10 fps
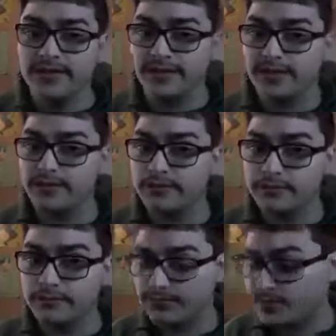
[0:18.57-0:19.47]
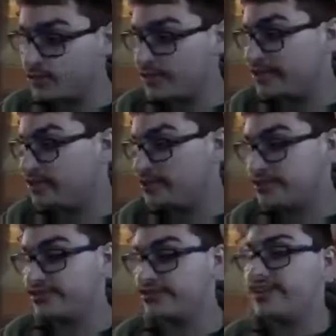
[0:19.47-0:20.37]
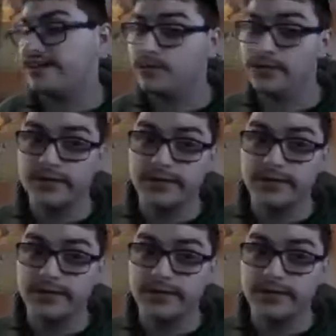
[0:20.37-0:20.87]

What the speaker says: that I don't usually do on this channel,